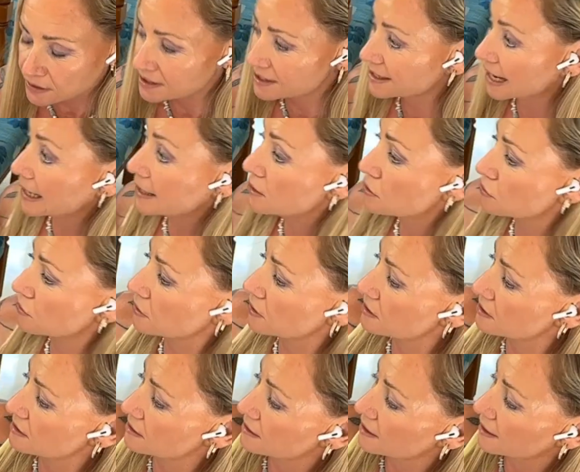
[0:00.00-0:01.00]
Feels
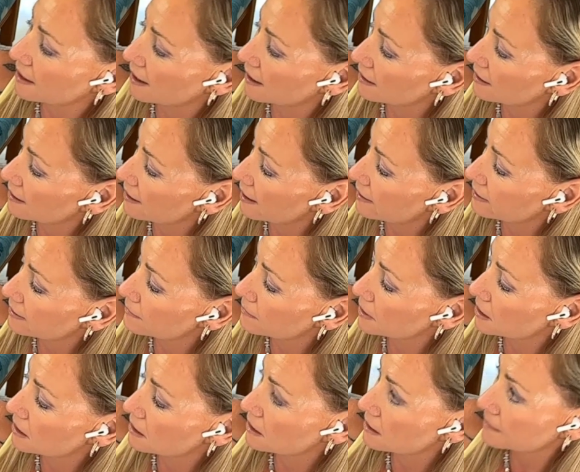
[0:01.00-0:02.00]
dangerous to kind of let
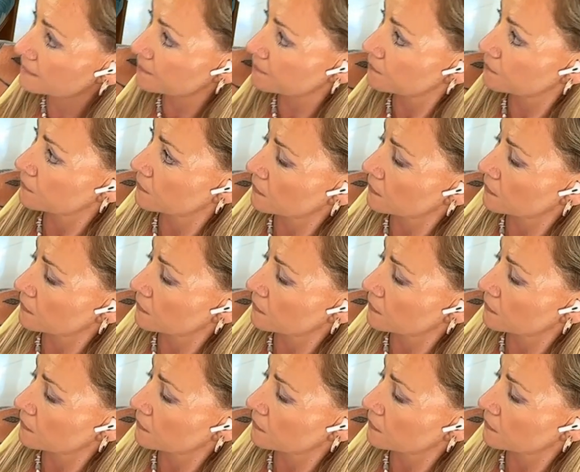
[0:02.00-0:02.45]
them in.